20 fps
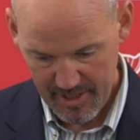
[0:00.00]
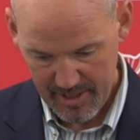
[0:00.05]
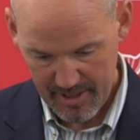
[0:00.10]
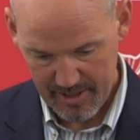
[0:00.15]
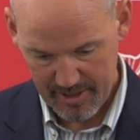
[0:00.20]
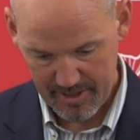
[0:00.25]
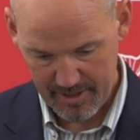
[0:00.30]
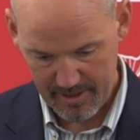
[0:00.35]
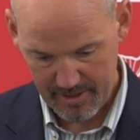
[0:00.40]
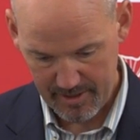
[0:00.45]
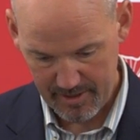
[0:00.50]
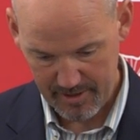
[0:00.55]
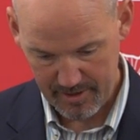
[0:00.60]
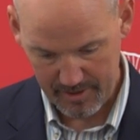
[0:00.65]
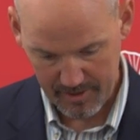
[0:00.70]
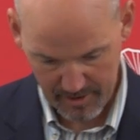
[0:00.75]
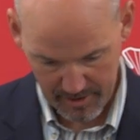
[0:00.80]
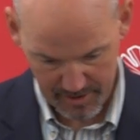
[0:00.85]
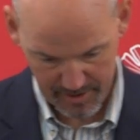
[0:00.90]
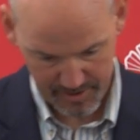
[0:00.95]
Uh,
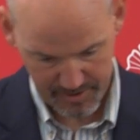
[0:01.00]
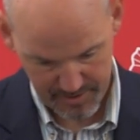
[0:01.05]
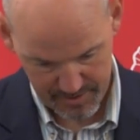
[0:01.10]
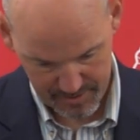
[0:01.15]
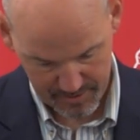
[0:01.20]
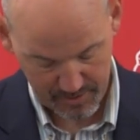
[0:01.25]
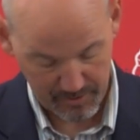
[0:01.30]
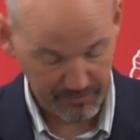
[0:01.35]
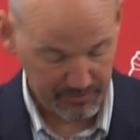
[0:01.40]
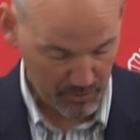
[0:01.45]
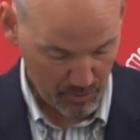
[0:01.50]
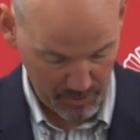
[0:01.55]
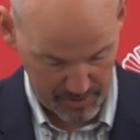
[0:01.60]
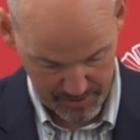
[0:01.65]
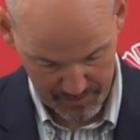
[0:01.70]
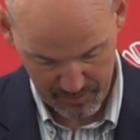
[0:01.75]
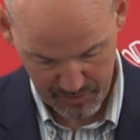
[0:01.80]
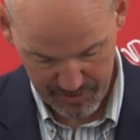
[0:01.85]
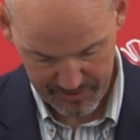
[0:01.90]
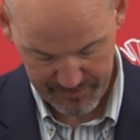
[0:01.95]
uh, all four of the
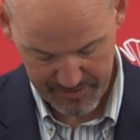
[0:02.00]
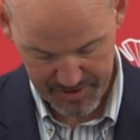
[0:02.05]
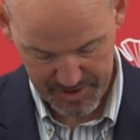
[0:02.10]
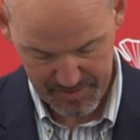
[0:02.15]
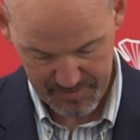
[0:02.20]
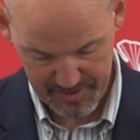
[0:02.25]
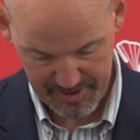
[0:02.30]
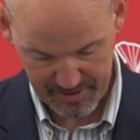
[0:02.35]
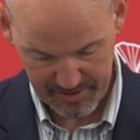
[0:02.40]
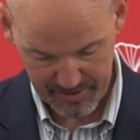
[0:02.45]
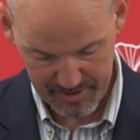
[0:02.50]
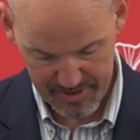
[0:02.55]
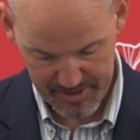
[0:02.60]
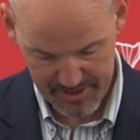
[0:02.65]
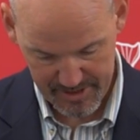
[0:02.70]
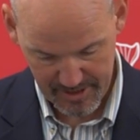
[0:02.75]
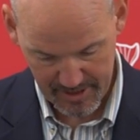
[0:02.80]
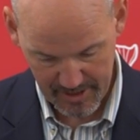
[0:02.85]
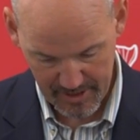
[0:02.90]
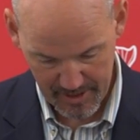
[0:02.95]
previous speakers,
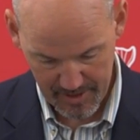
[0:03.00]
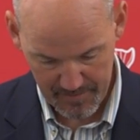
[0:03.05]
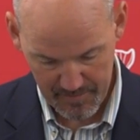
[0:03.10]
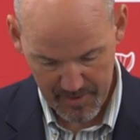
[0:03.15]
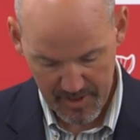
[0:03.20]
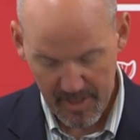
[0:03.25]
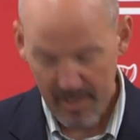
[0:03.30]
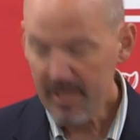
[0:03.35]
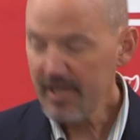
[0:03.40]
um,